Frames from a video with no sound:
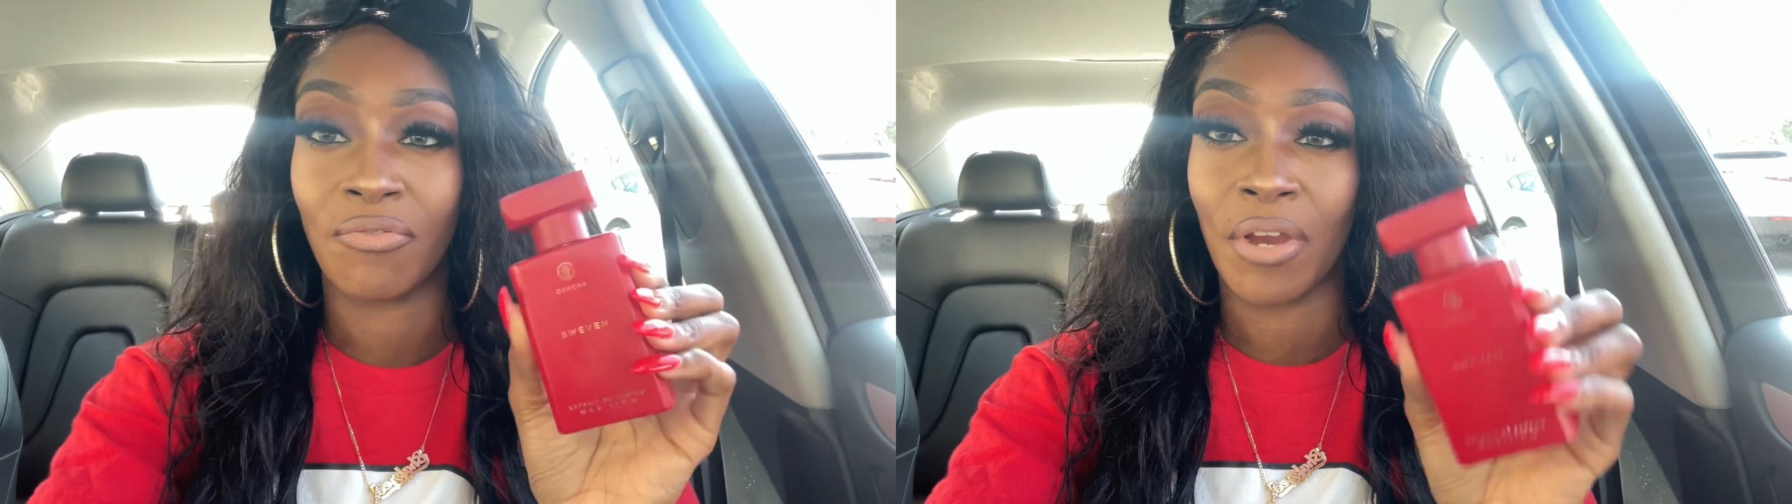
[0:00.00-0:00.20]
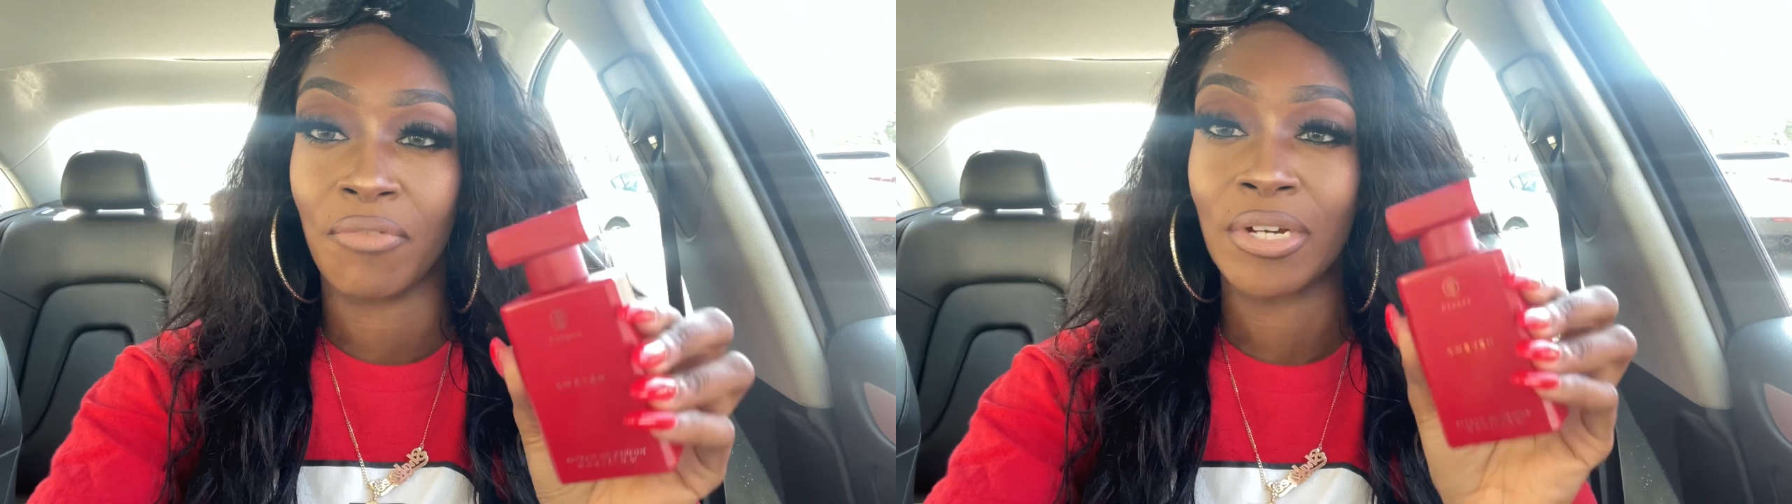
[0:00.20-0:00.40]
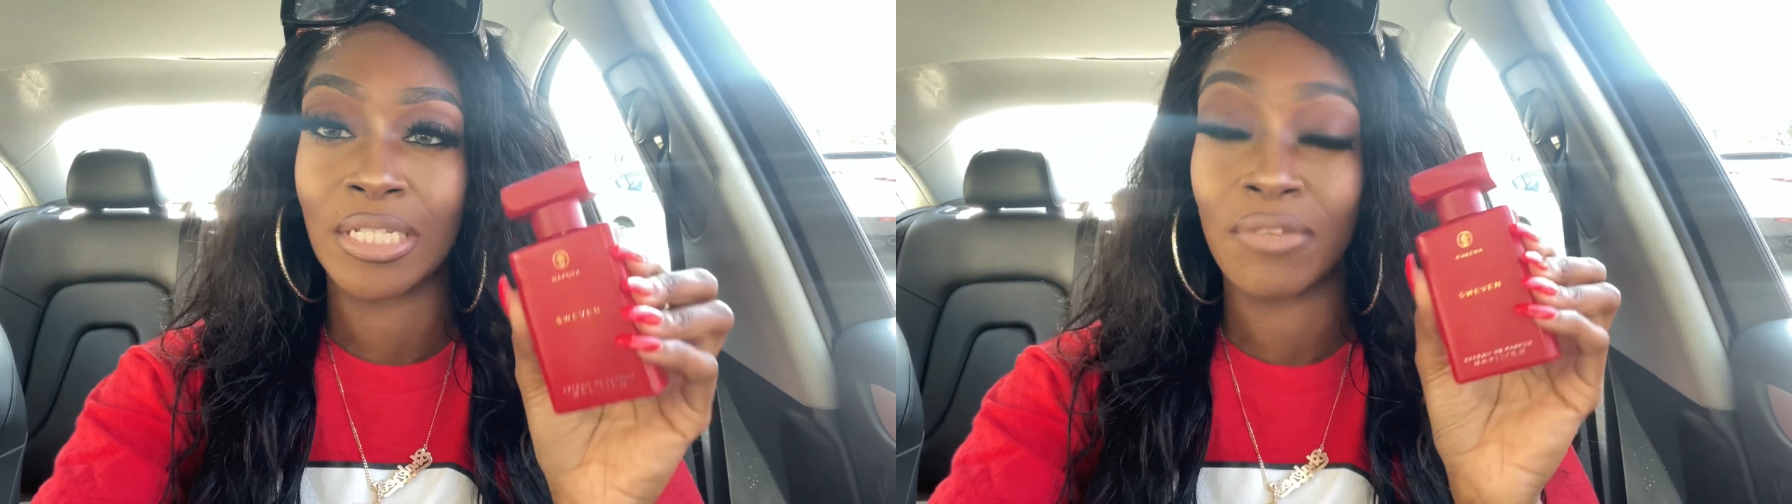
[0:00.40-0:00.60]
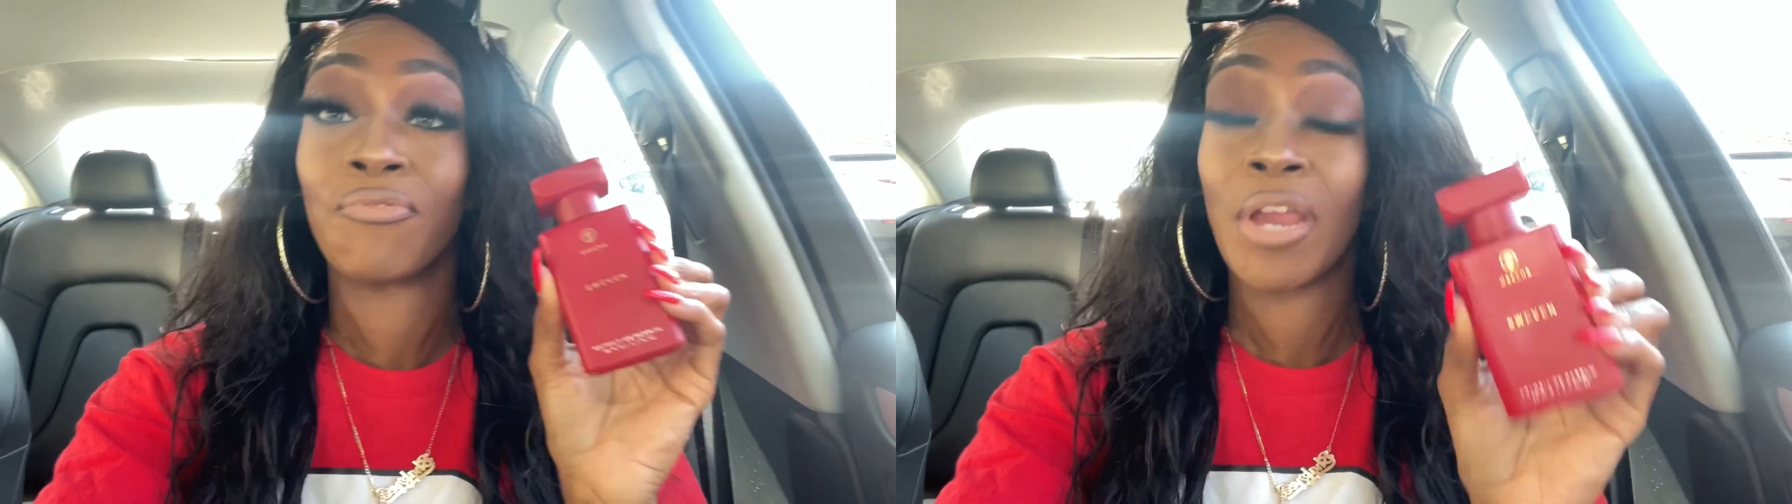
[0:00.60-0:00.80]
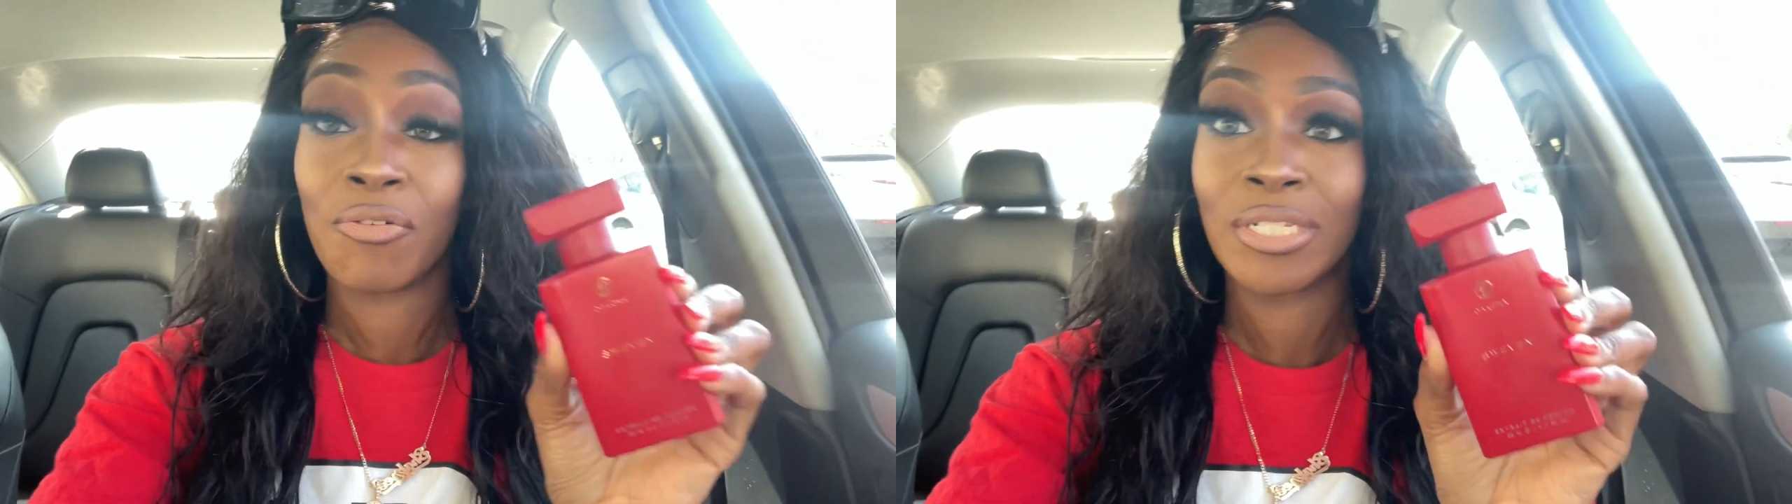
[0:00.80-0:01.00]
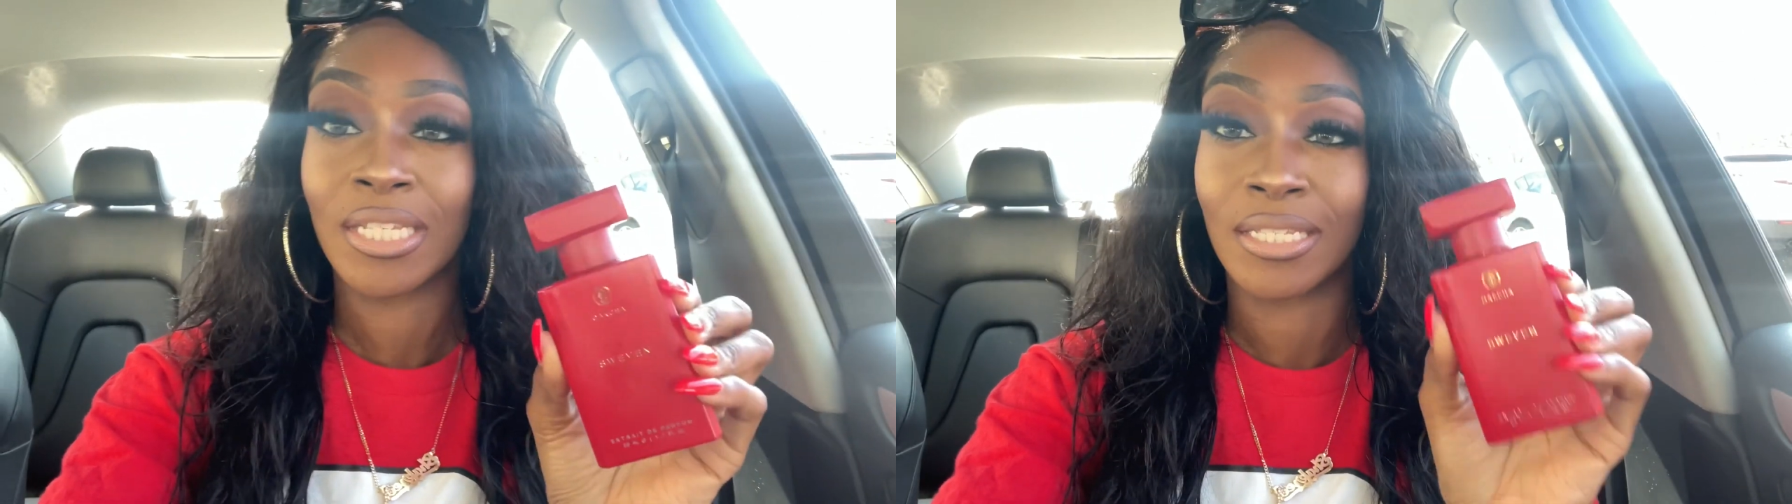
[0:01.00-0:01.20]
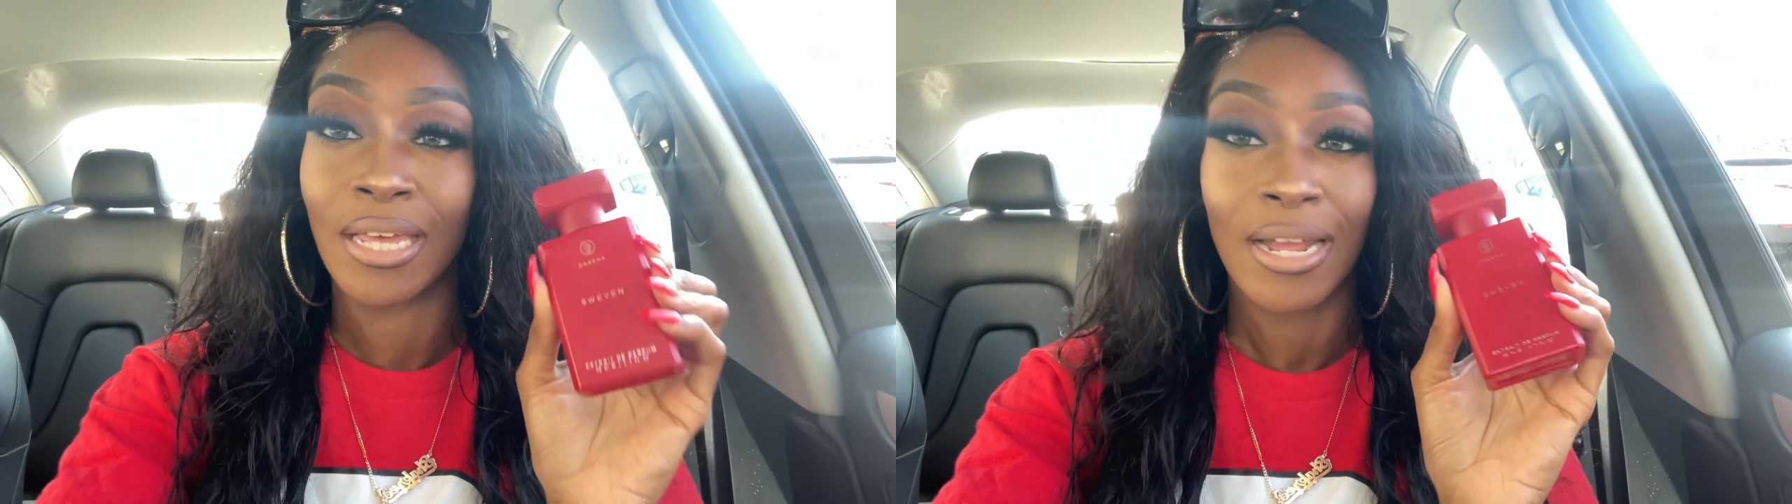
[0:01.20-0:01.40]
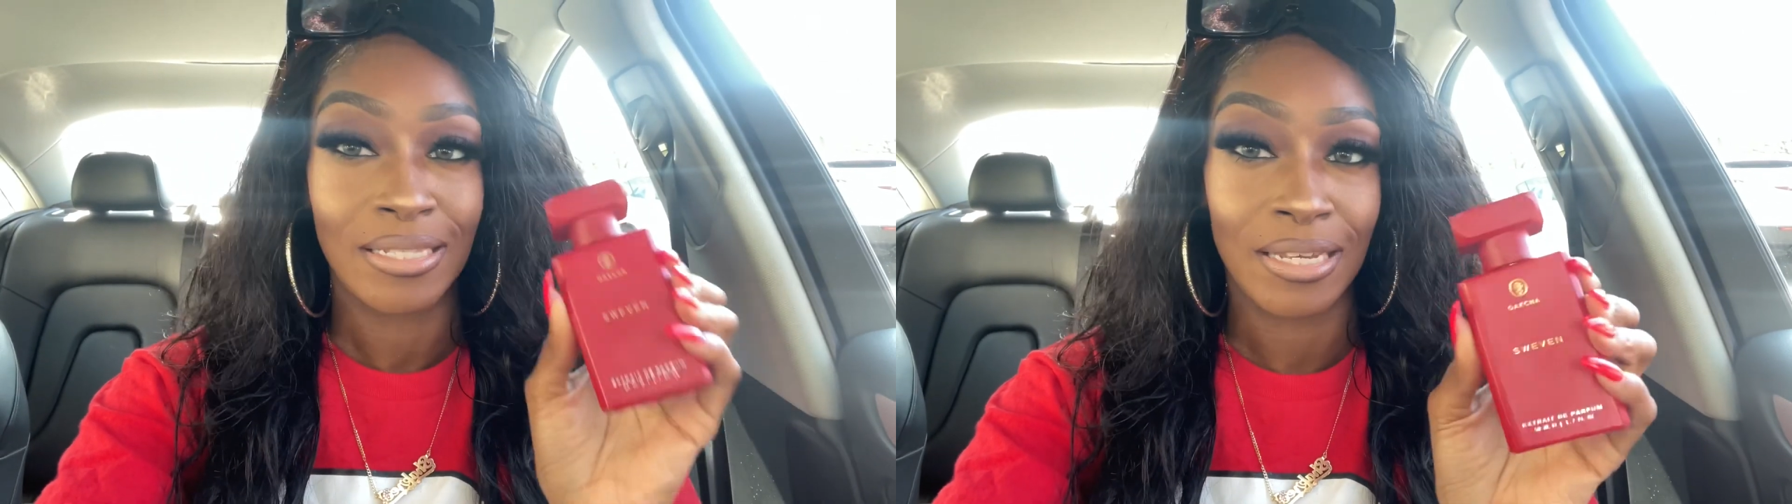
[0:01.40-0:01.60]
fragrances
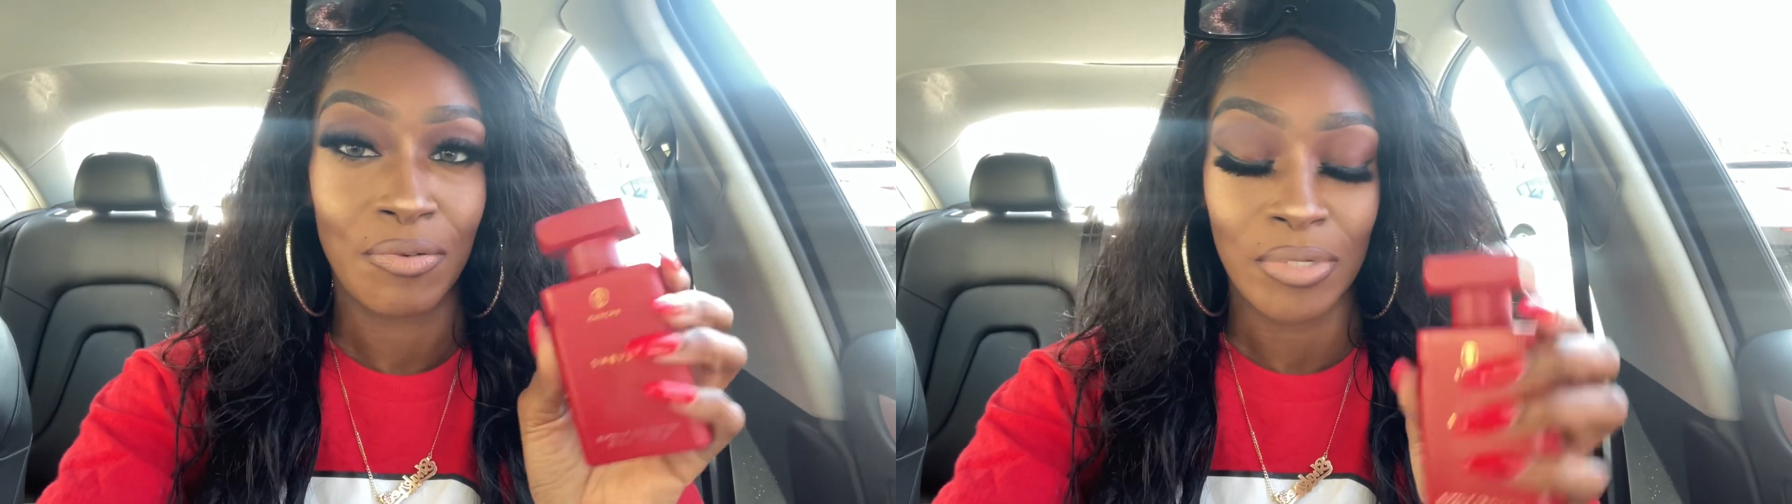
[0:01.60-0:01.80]
that i did